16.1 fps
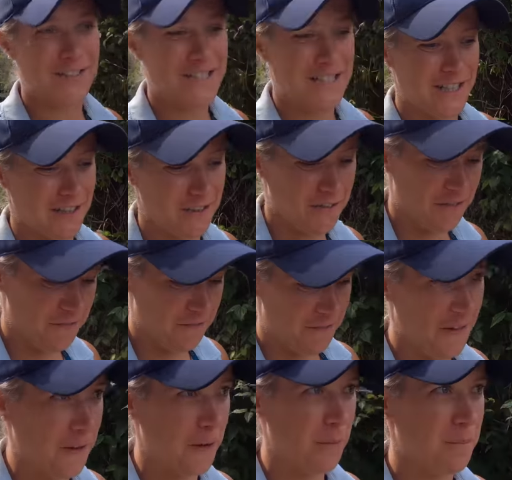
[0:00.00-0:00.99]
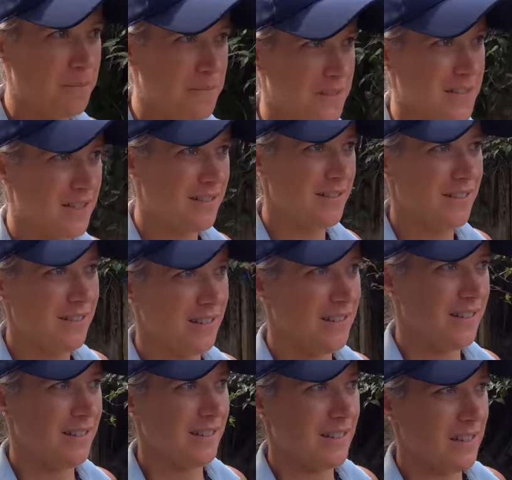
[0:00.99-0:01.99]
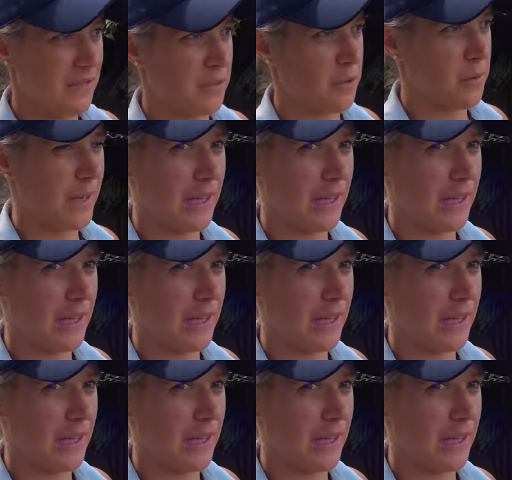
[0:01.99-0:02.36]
video filmed. Give you a